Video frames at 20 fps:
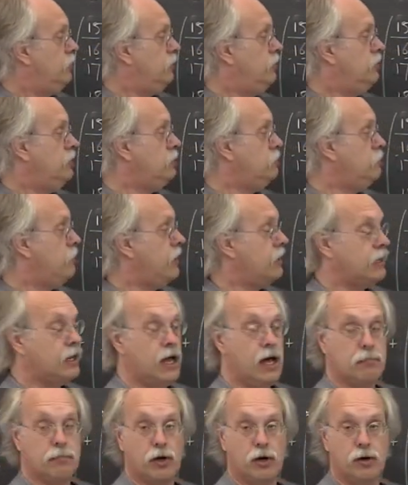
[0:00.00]
this
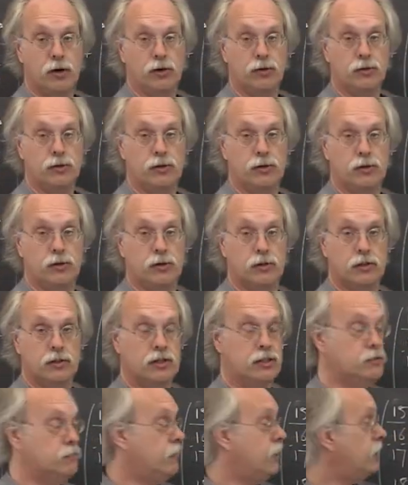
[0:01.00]
MATLAB code,
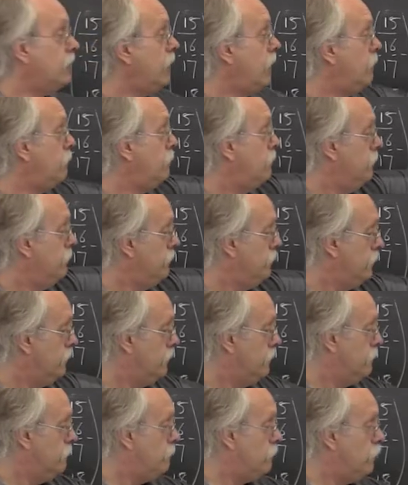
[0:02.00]
this MATLAB
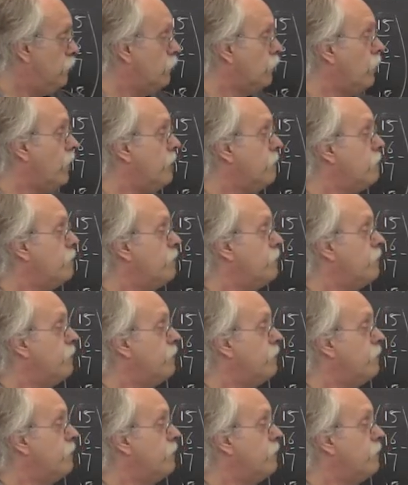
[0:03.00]
program,